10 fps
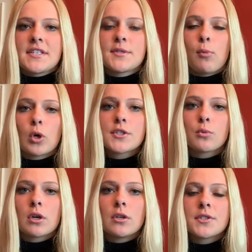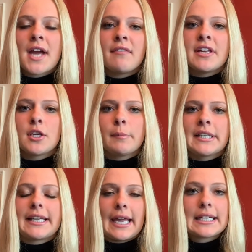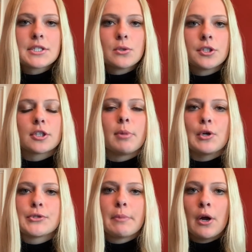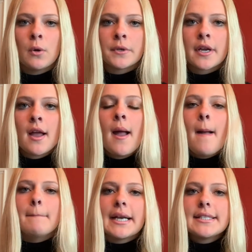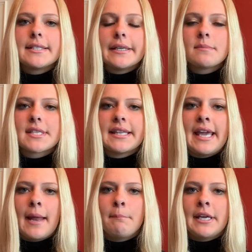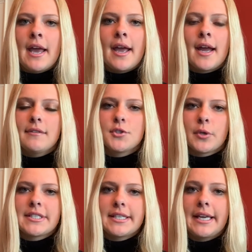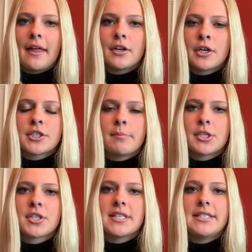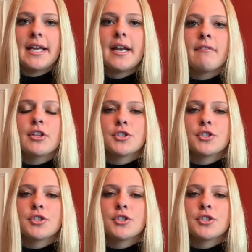the sports world have either been canceled or postponed, many teams in the NBA have joined together to push the date of the